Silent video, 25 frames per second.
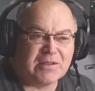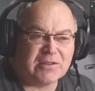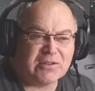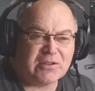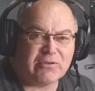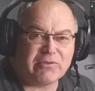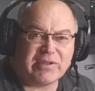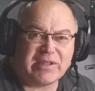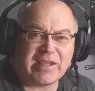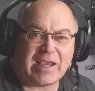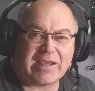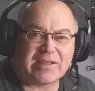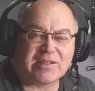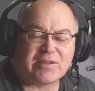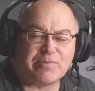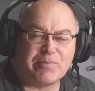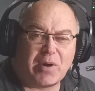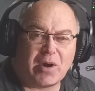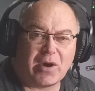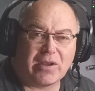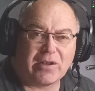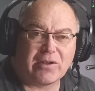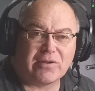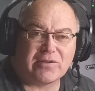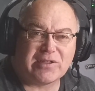So yes,
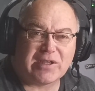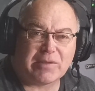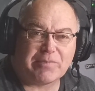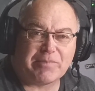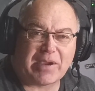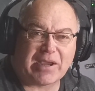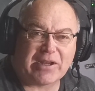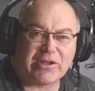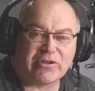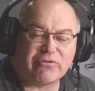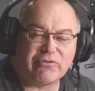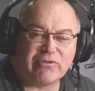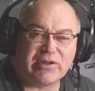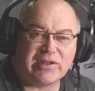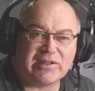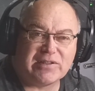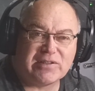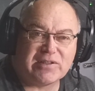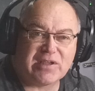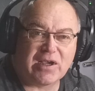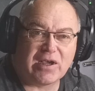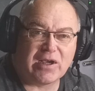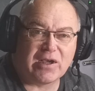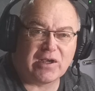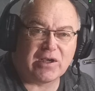Pylontech
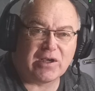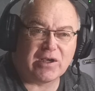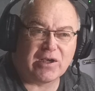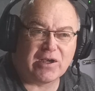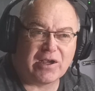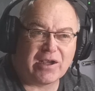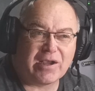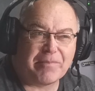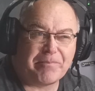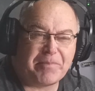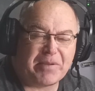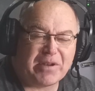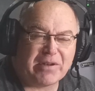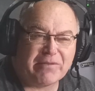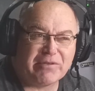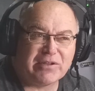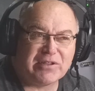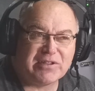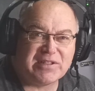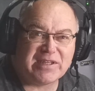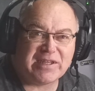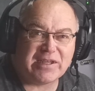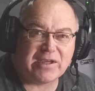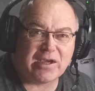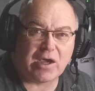batteries are a bit of
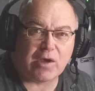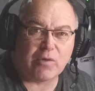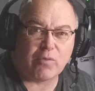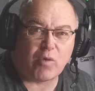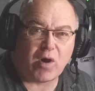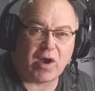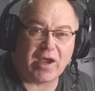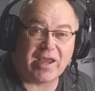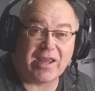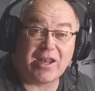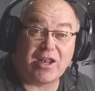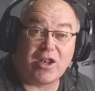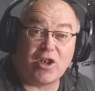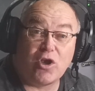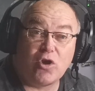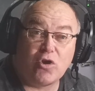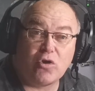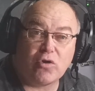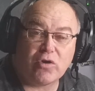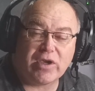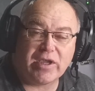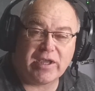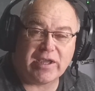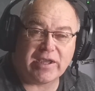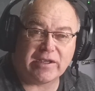a DIY
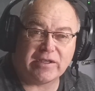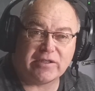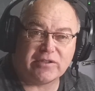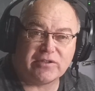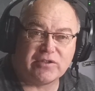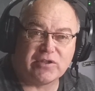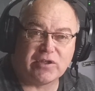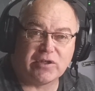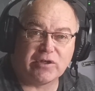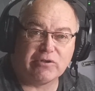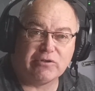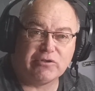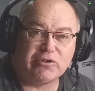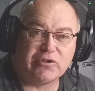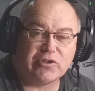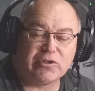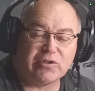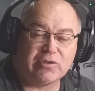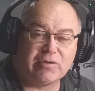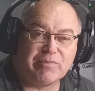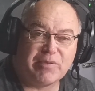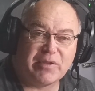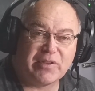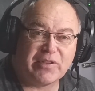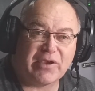looking
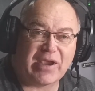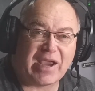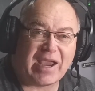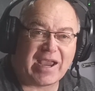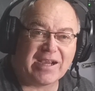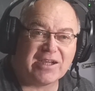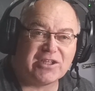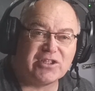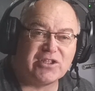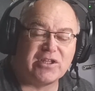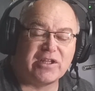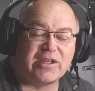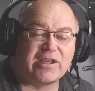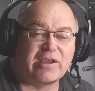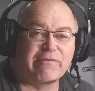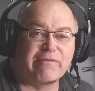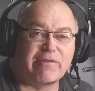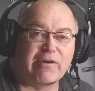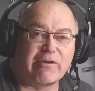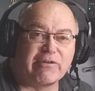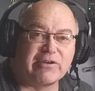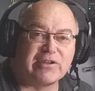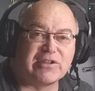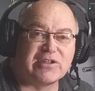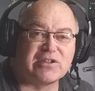solution, but they're actually a
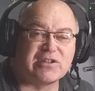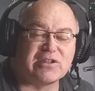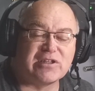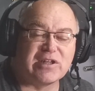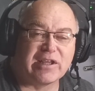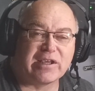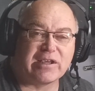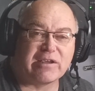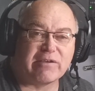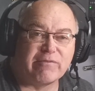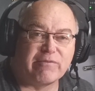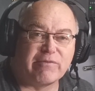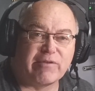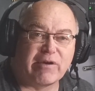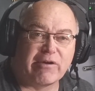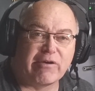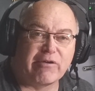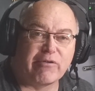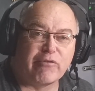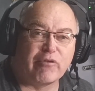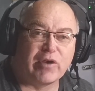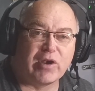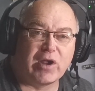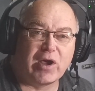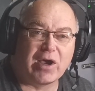very slick,
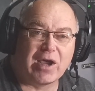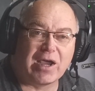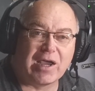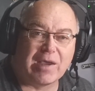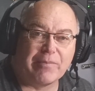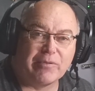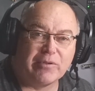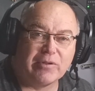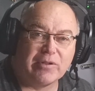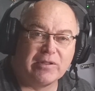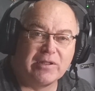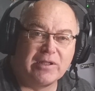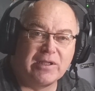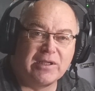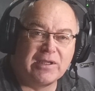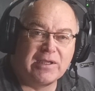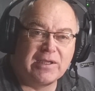very reliable